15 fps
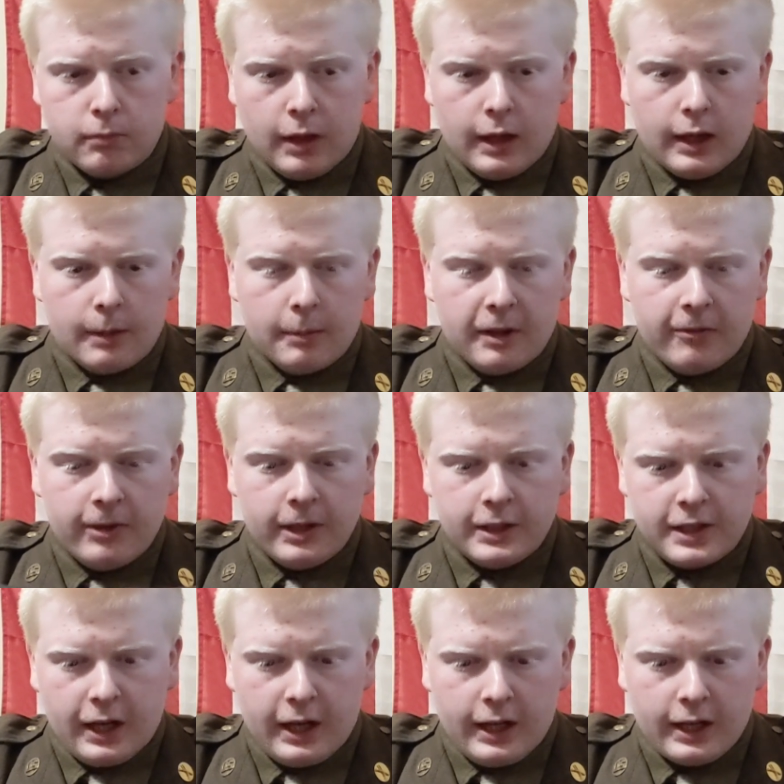the
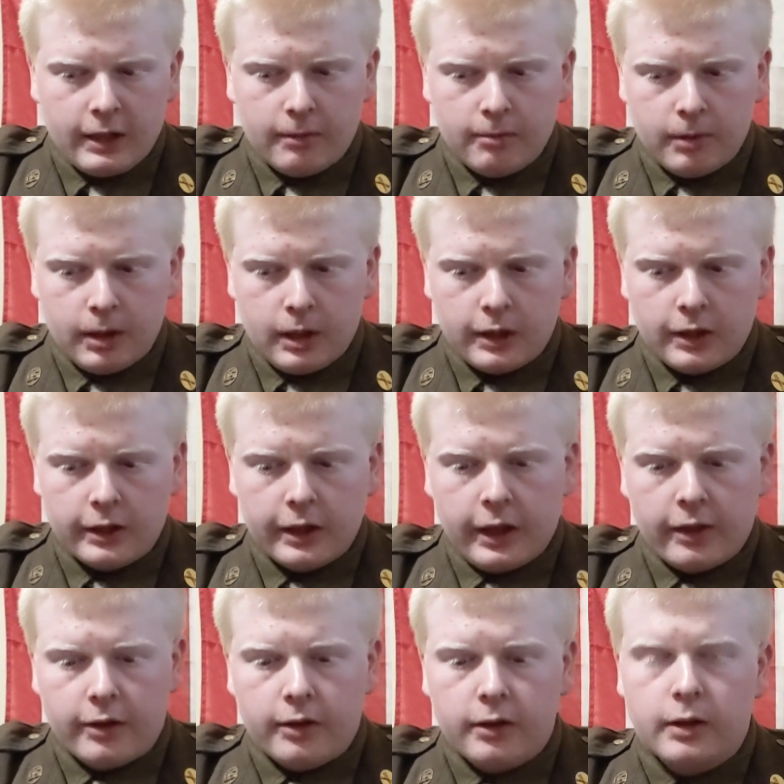dye on the
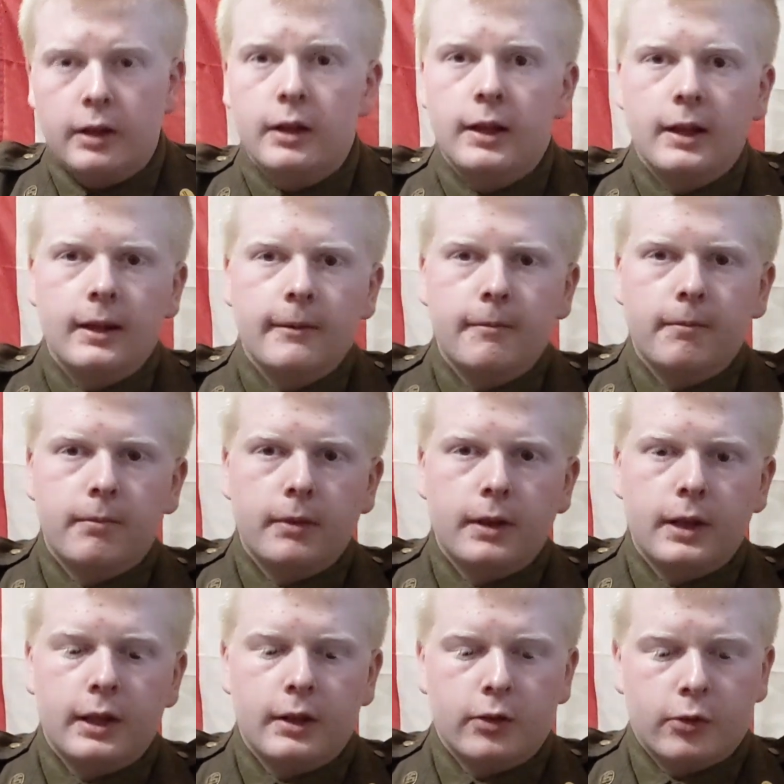leather
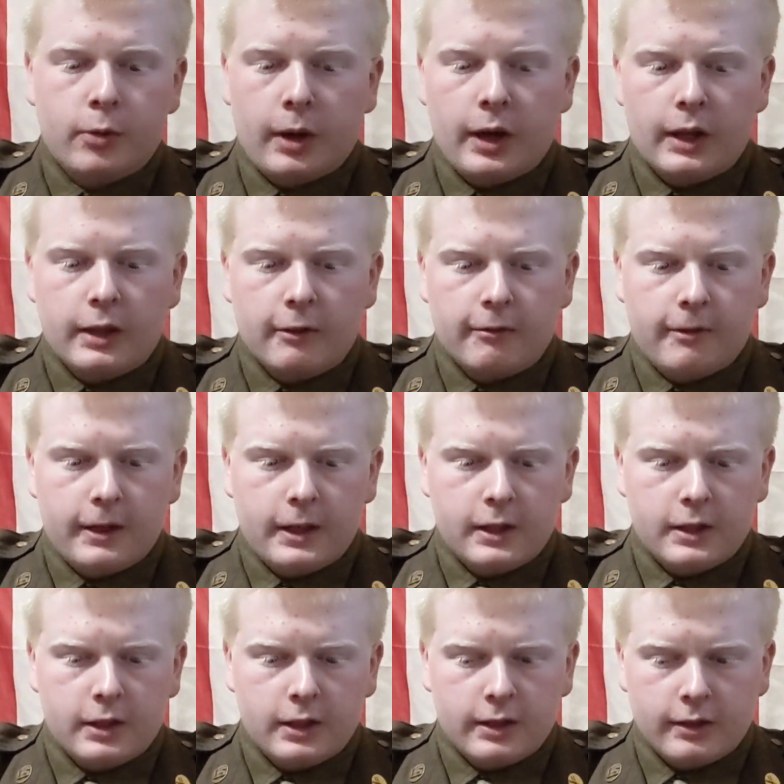is great. The
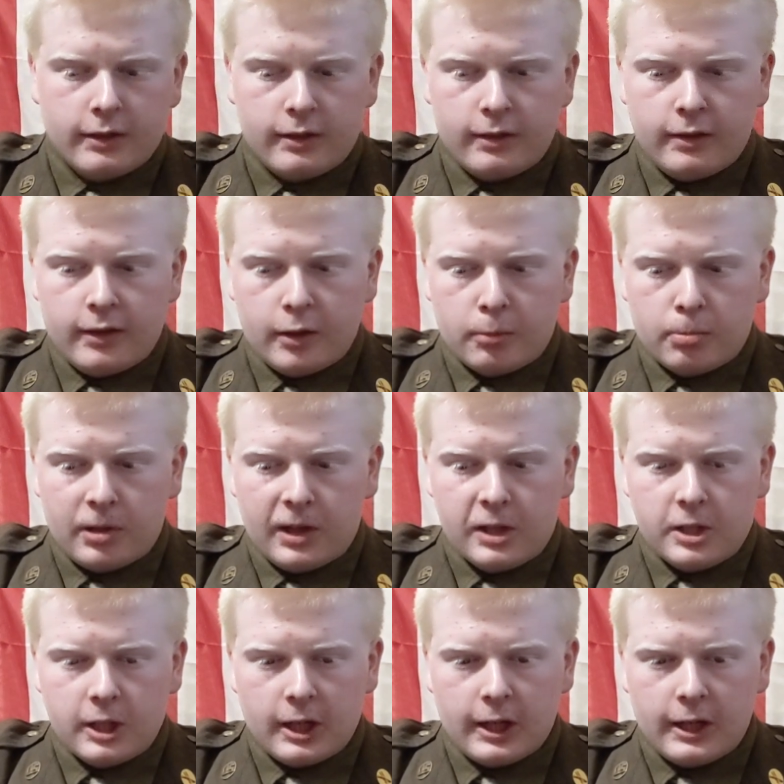finish is still pretty
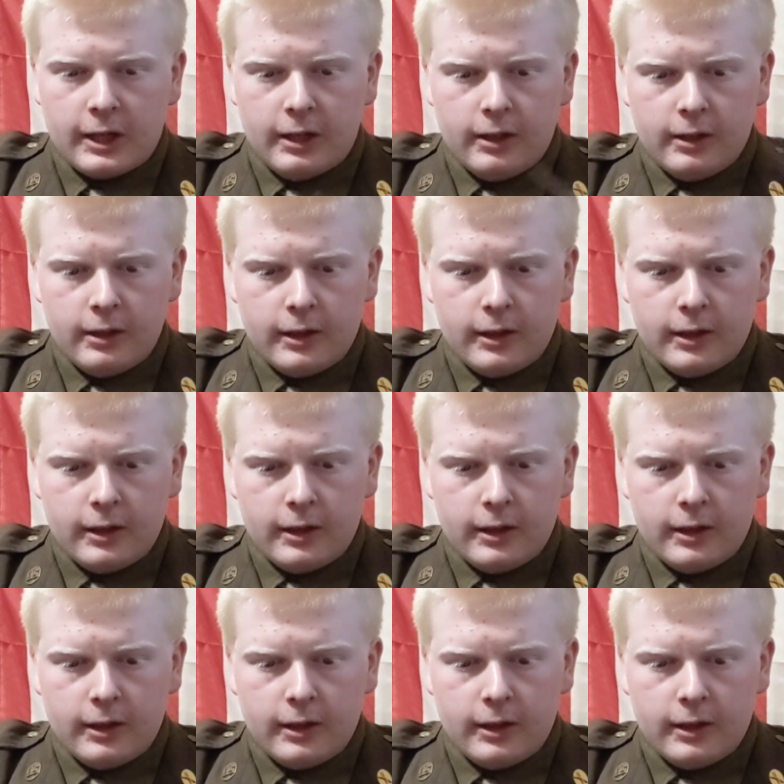shiny.